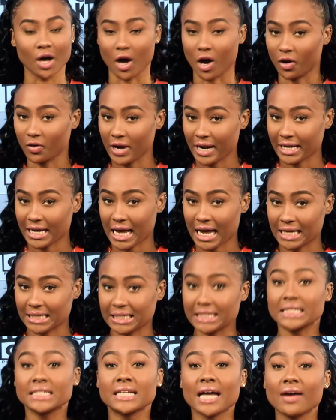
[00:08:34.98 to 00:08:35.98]
All right, guys,
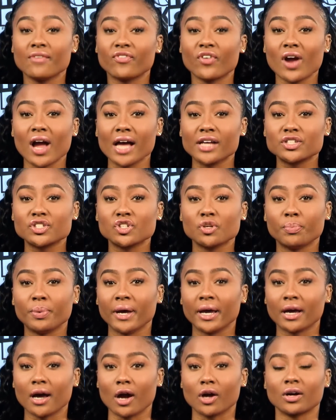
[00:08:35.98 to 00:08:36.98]
it's time for us to
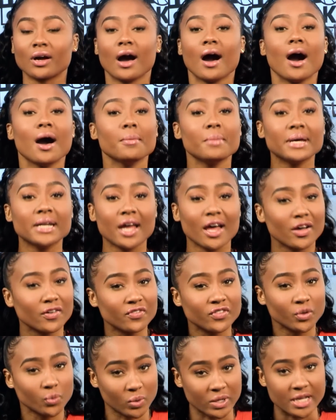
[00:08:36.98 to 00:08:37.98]
pick our comment
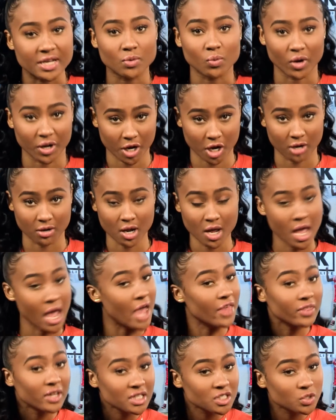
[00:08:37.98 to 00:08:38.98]
of the week winner.
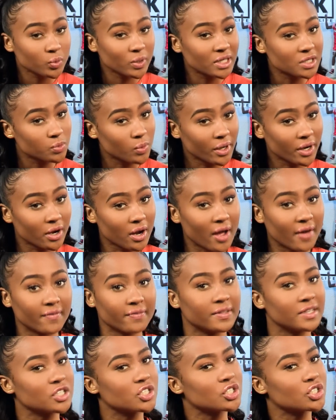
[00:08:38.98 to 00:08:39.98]
And this week's winner
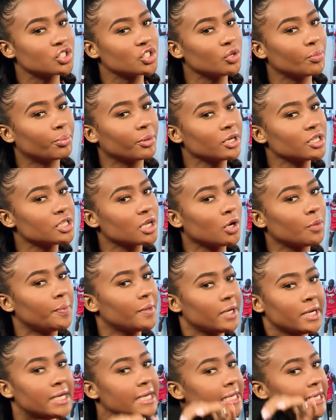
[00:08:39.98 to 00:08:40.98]
of this super dope
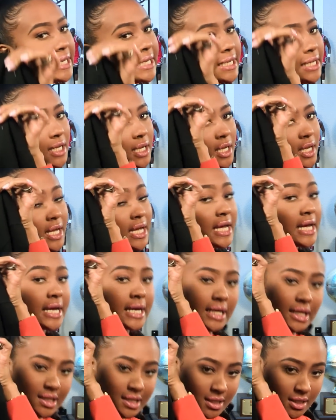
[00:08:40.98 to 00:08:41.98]
hoodie
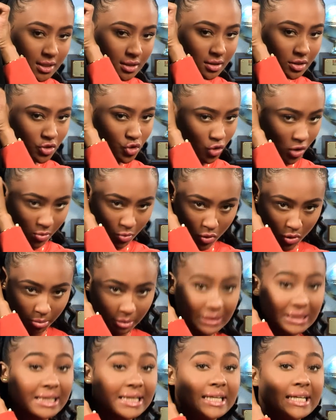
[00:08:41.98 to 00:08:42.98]
is, drumroll
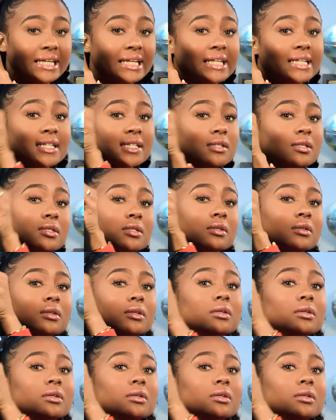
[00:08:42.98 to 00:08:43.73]
please,